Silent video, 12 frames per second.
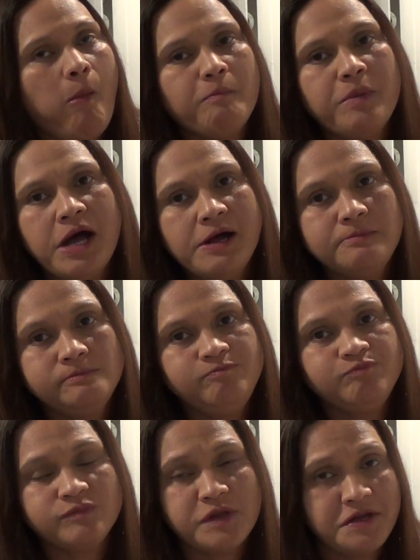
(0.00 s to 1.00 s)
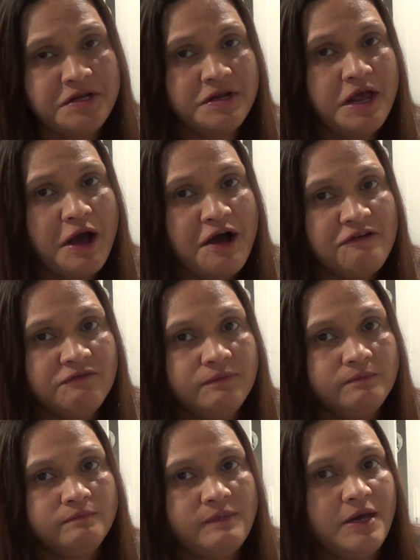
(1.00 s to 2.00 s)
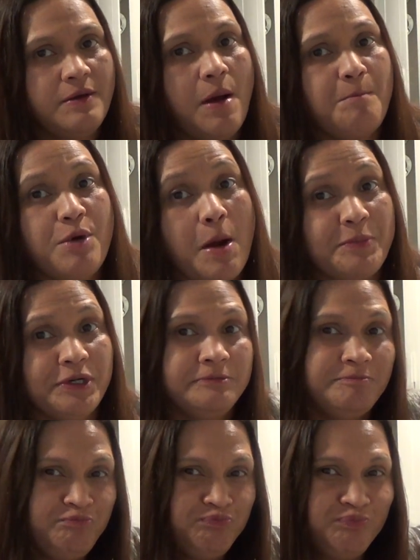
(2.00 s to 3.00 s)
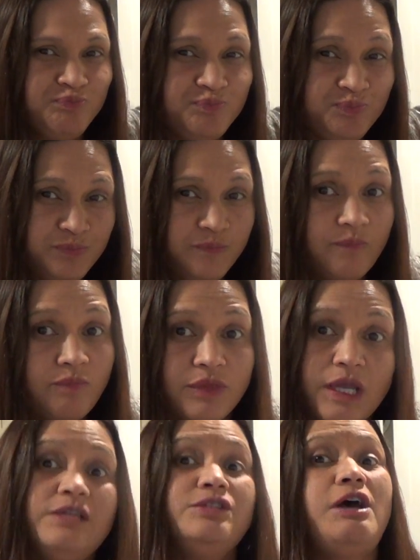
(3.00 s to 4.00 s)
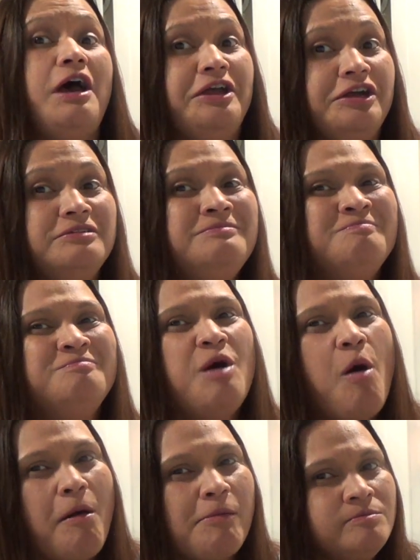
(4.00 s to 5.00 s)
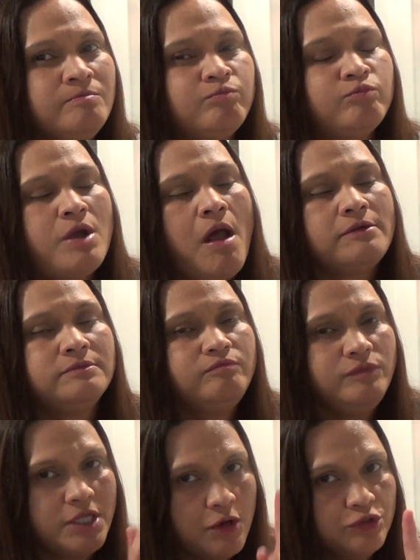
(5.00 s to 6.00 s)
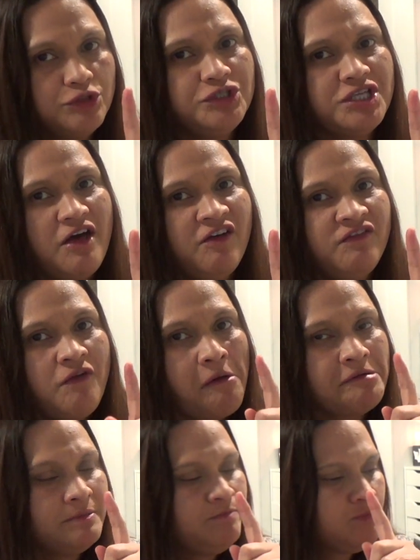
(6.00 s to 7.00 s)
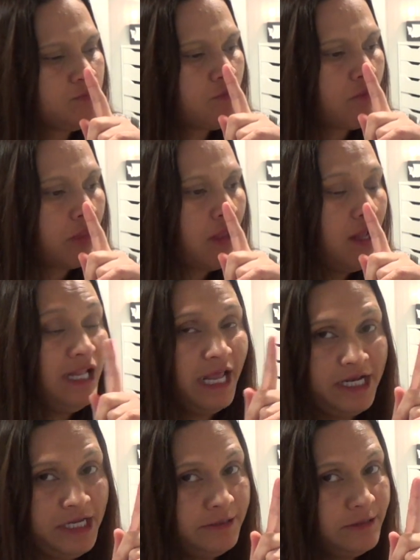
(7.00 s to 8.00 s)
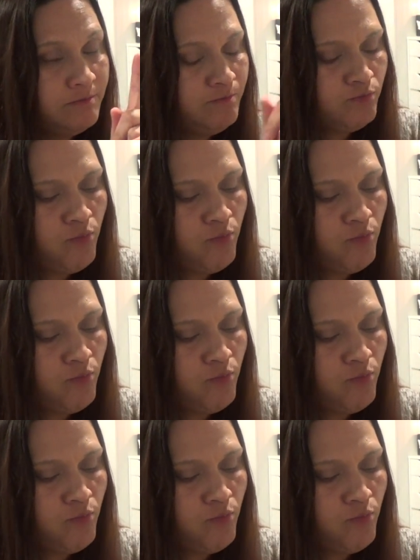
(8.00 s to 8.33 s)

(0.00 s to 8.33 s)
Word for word: but I didn't have my proper attire note to self, ladies,